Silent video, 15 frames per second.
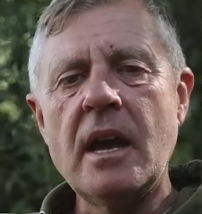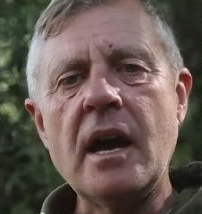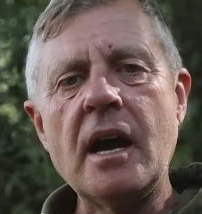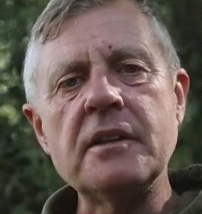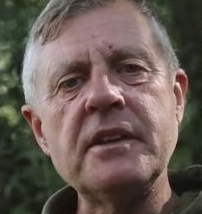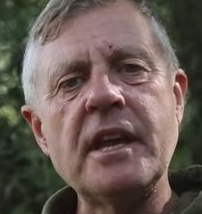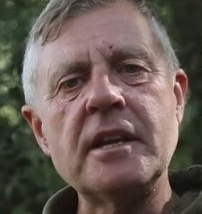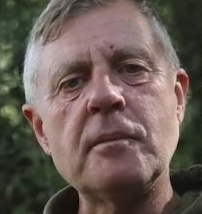
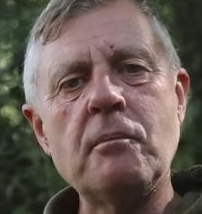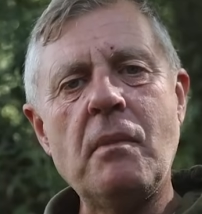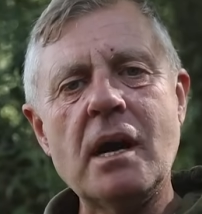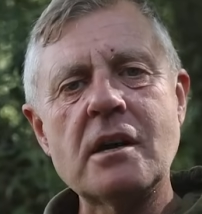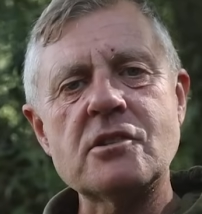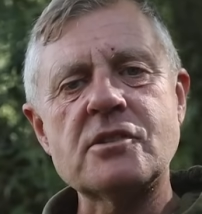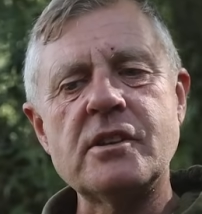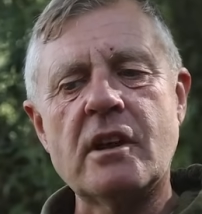And then
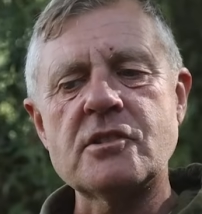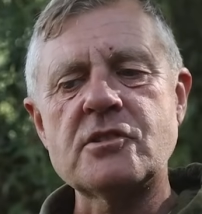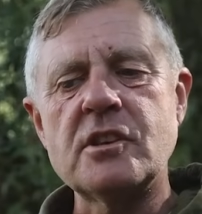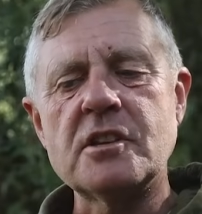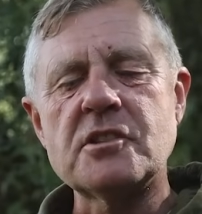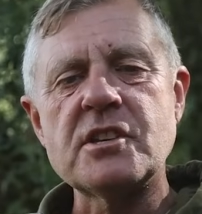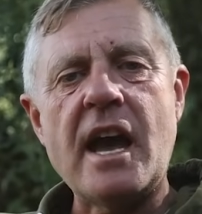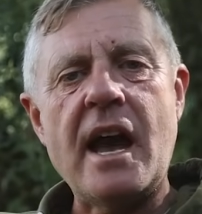amongst it, I
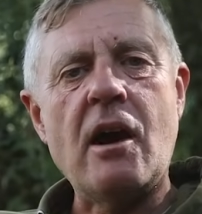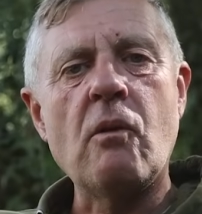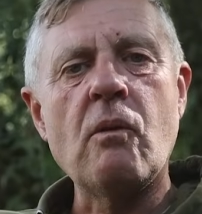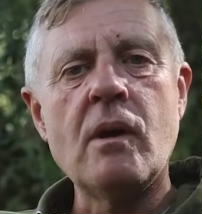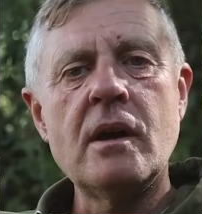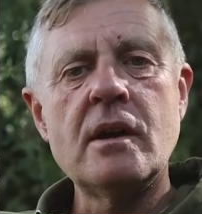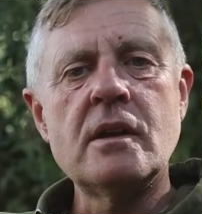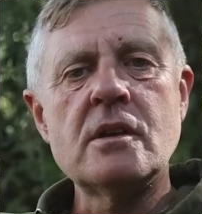see a towel.
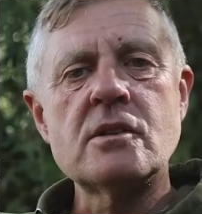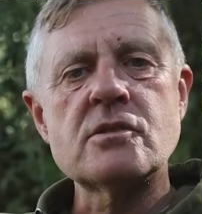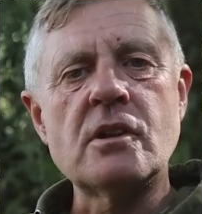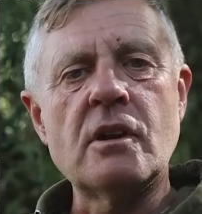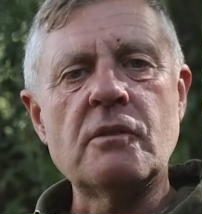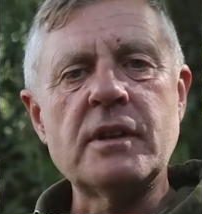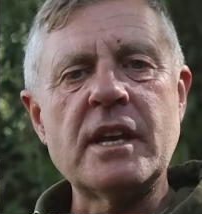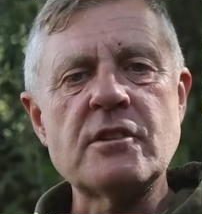
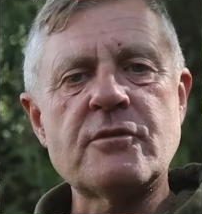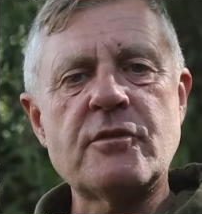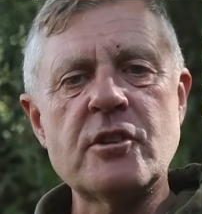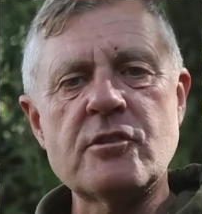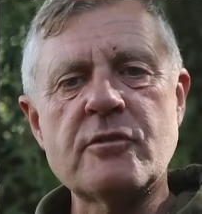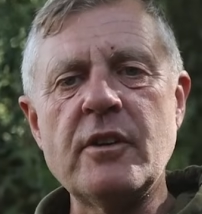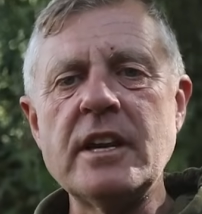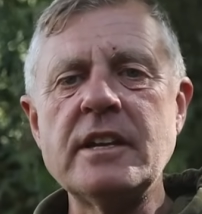So there's
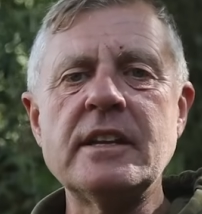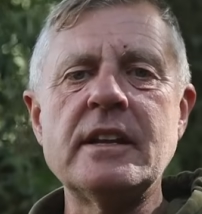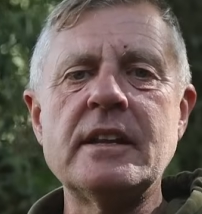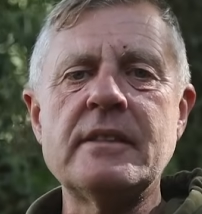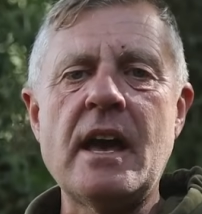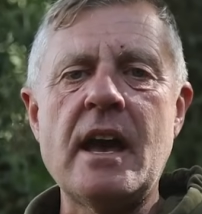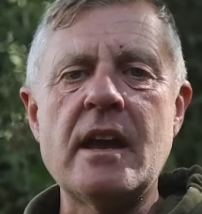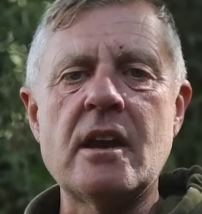fish feeding
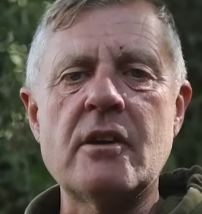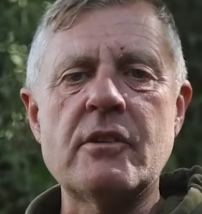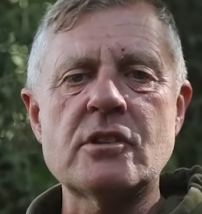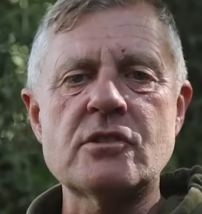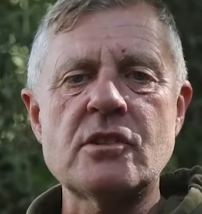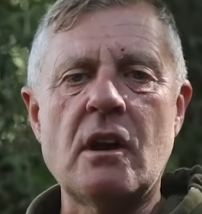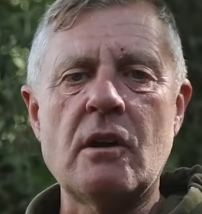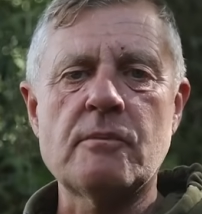in that area.
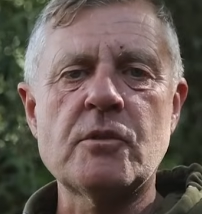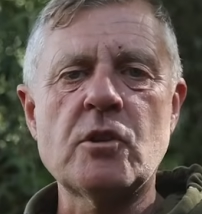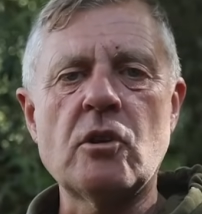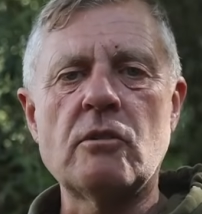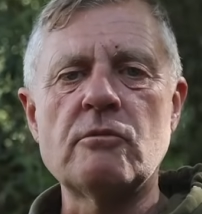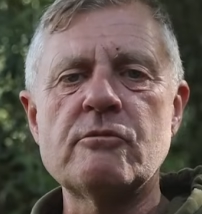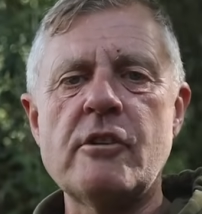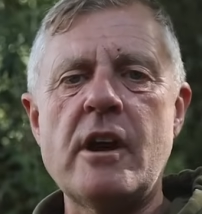So I've
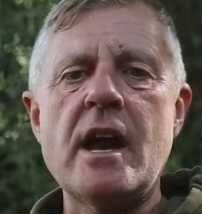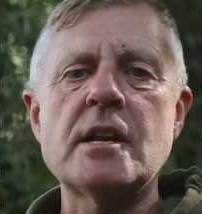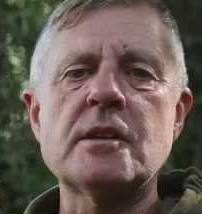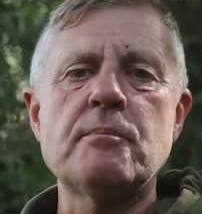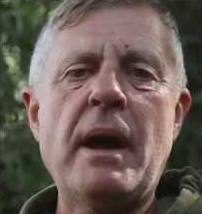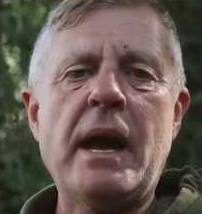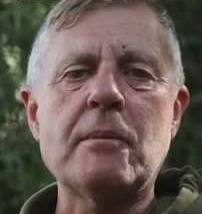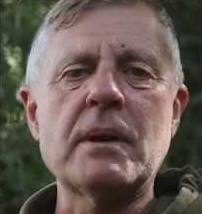gone
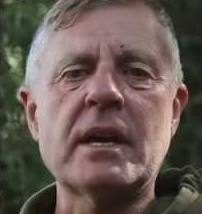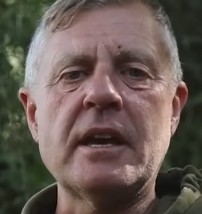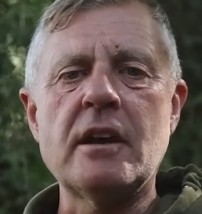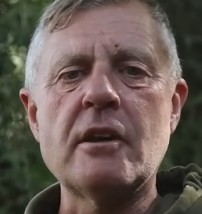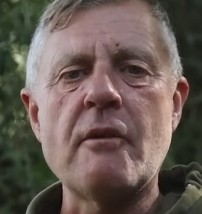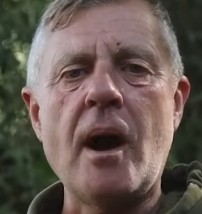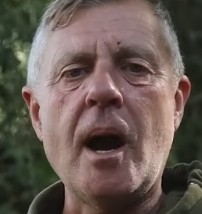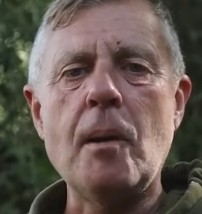round, packed my
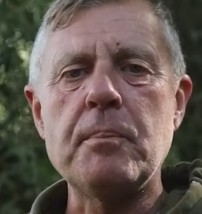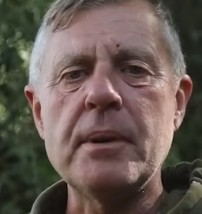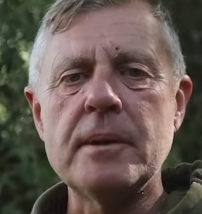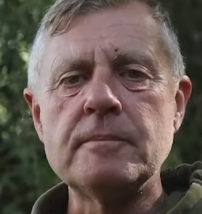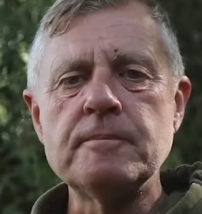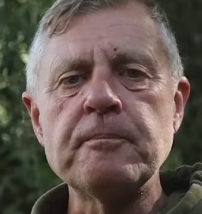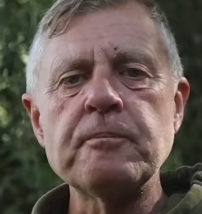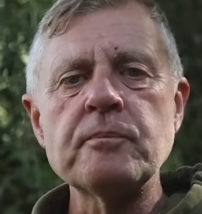gear up,
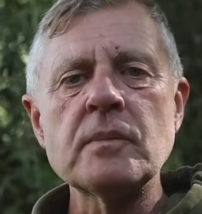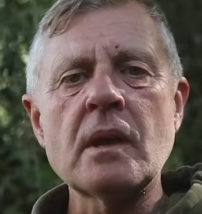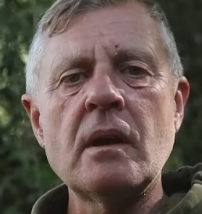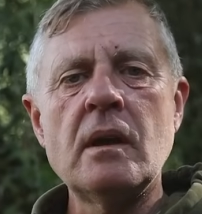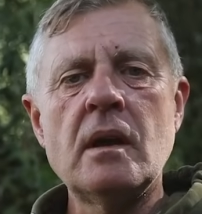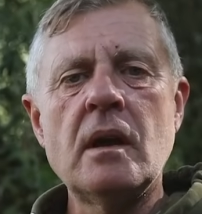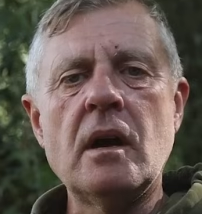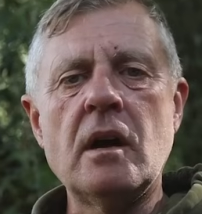
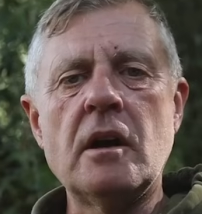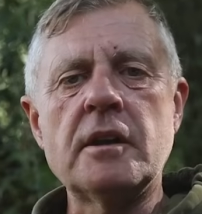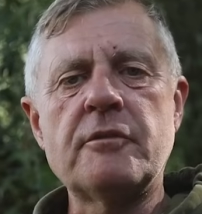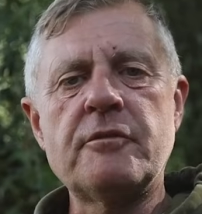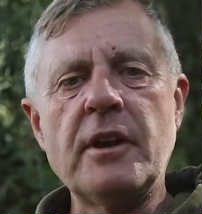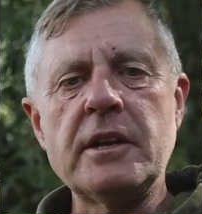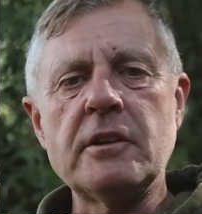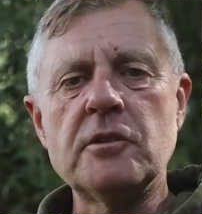
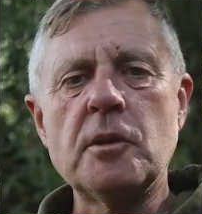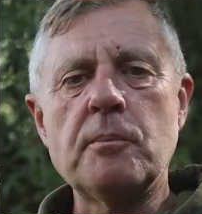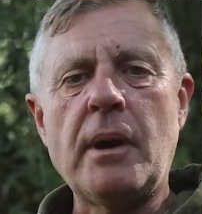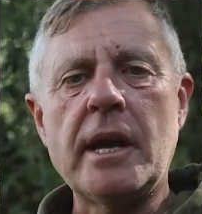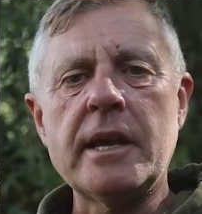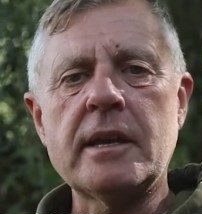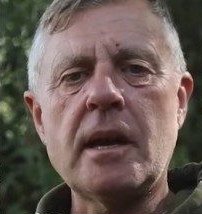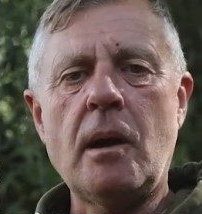feeding on the
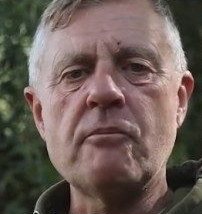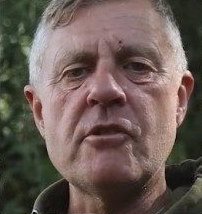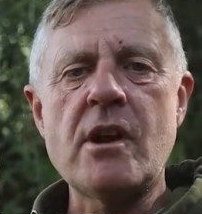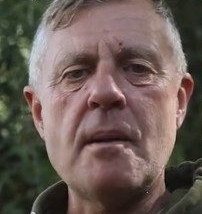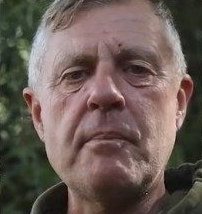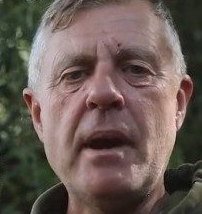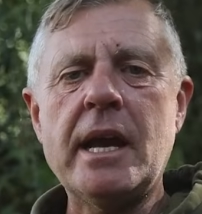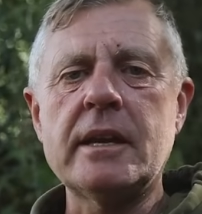bait, come
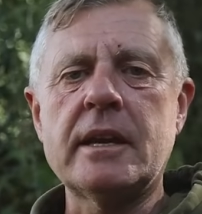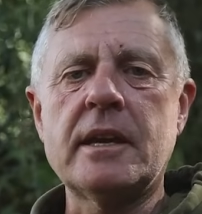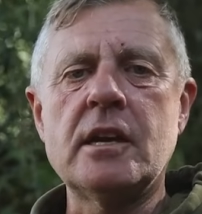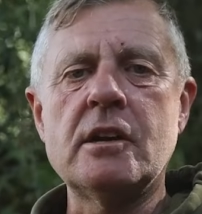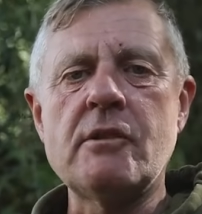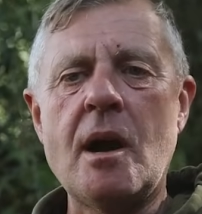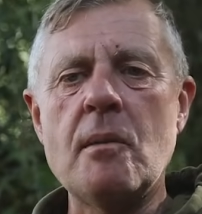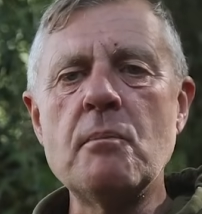around, packed the
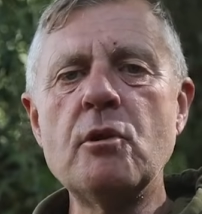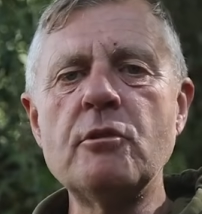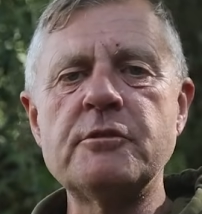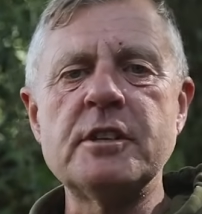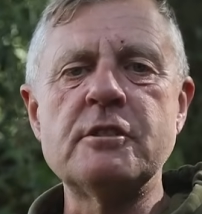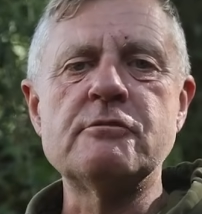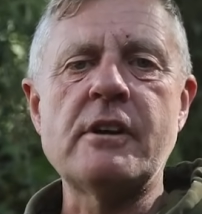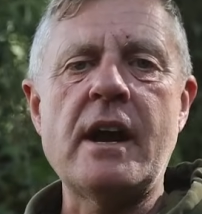gear up,
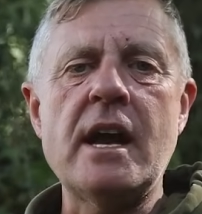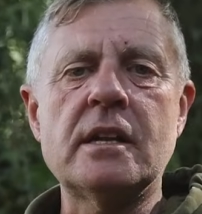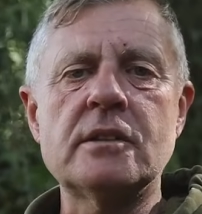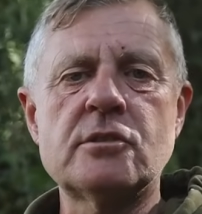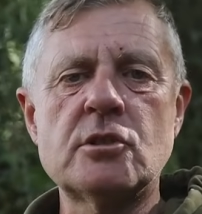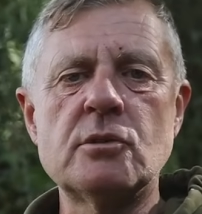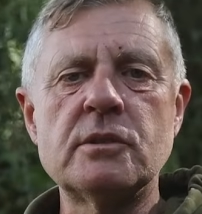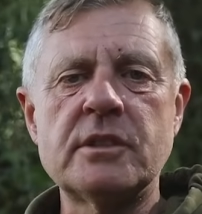moved it
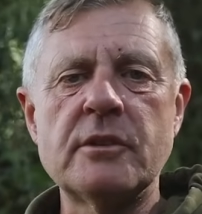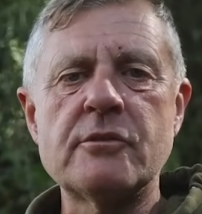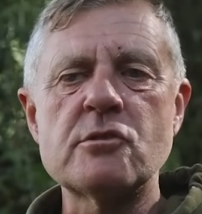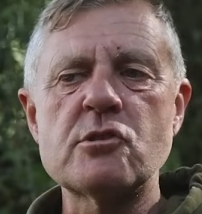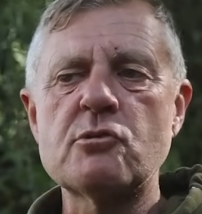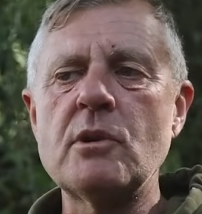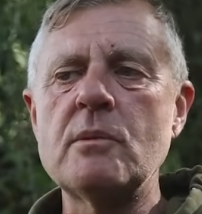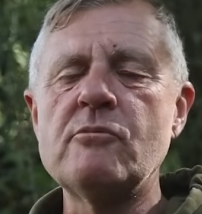round to a
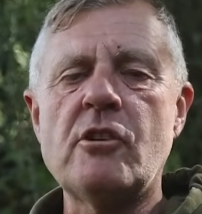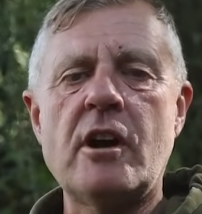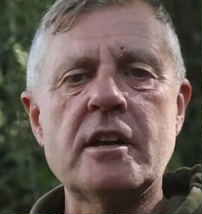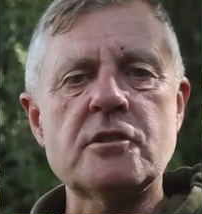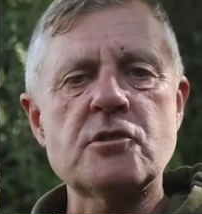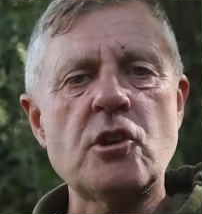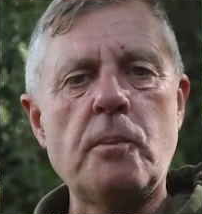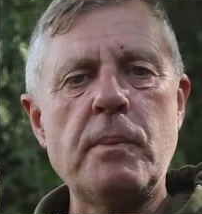different swim right
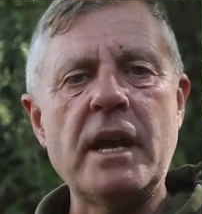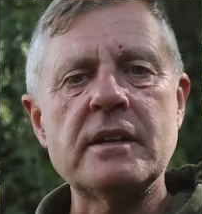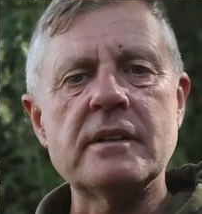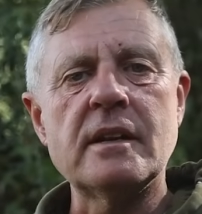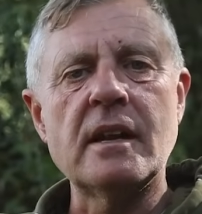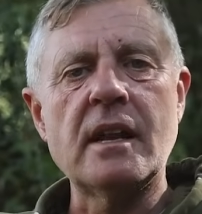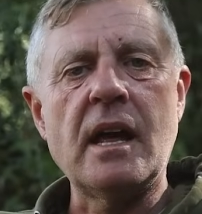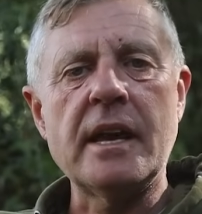at the top end
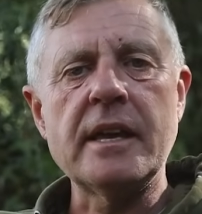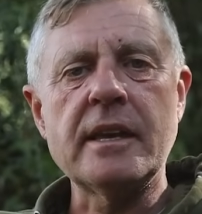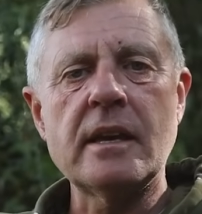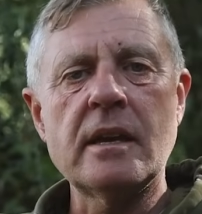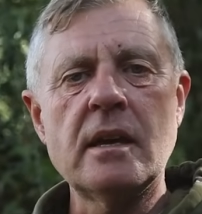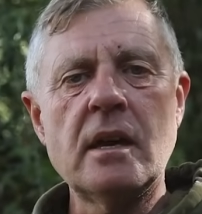of the lake.